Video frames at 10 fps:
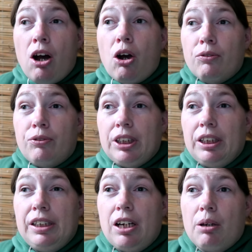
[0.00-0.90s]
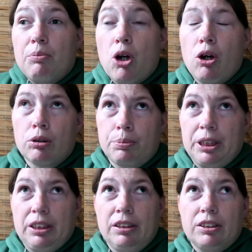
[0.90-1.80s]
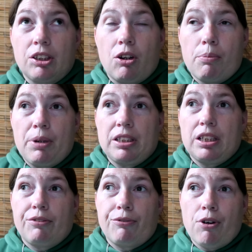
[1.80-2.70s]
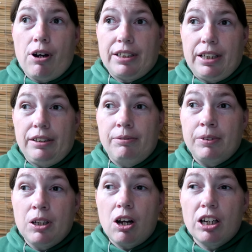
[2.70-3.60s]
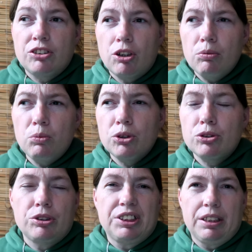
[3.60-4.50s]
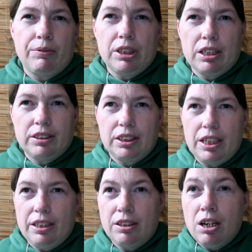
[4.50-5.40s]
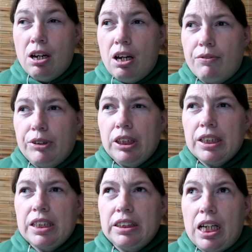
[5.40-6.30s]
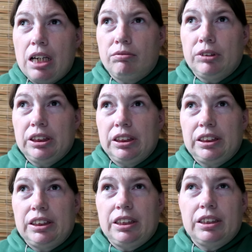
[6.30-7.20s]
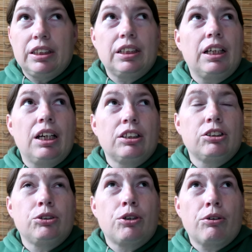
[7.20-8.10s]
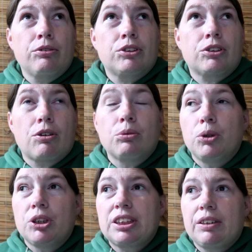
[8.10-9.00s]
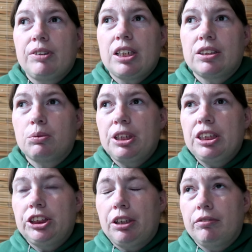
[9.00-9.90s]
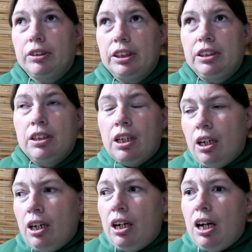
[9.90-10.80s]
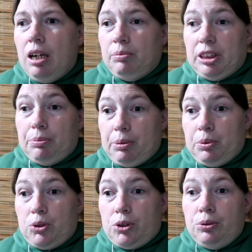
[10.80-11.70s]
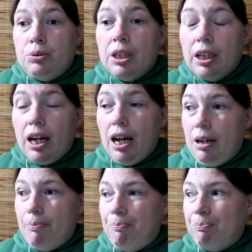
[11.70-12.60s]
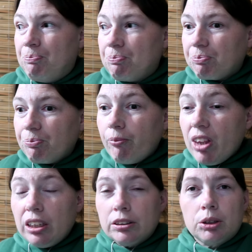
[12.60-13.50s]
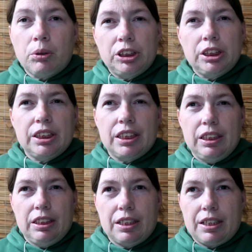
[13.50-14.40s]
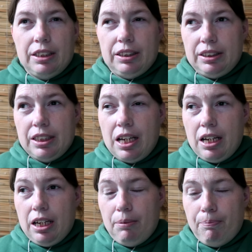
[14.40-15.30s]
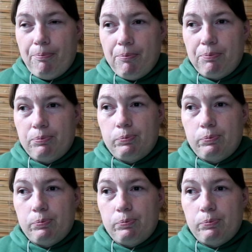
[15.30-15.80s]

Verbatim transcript: Hopefully, I'm hoping to go Monday to Friday. I don't want to do seven days again. I feel like that's unrealistic. Uh, you don't go to work seven days a week generally. Um, some people do. Um, so I just think that um,